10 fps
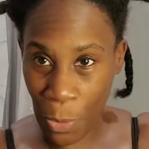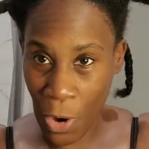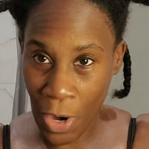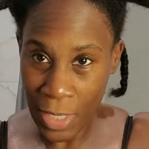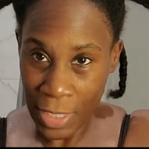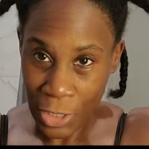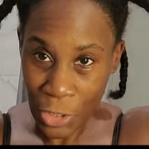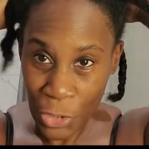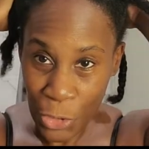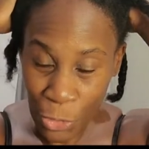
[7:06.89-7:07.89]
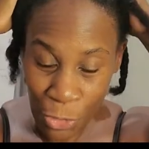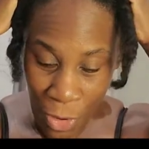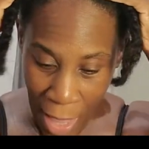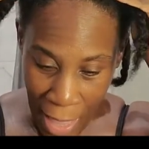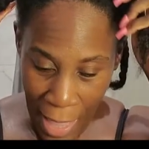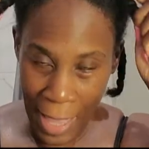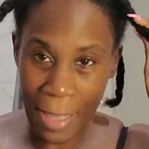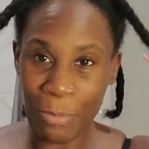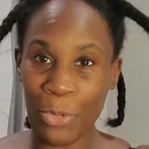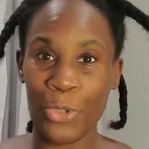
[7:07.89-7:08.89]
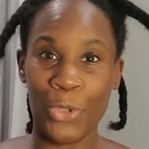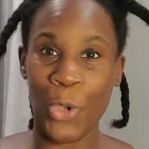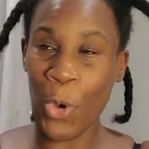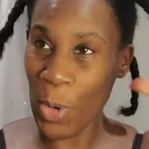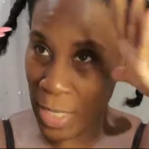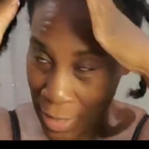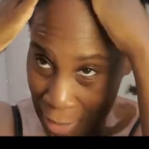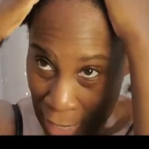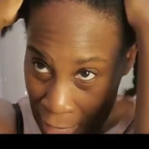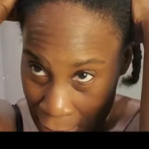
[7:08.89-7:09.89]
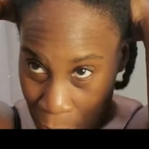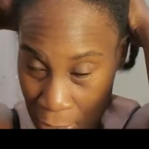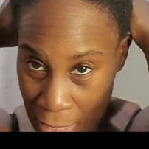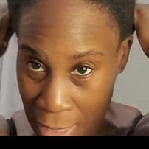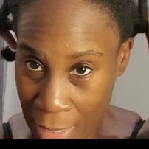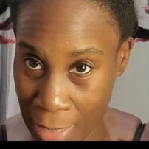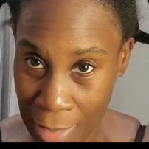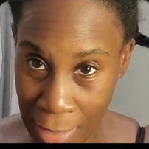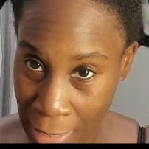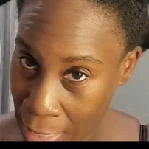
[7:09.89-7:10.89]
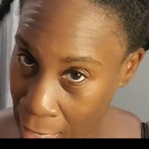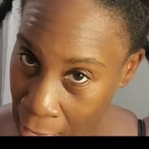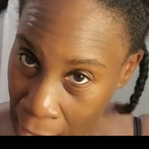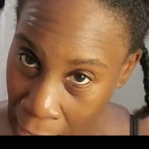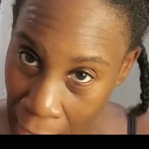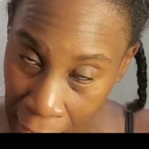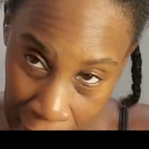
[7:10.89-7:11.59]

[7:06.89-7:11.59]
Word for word: part, it's dry. I'm so excited because I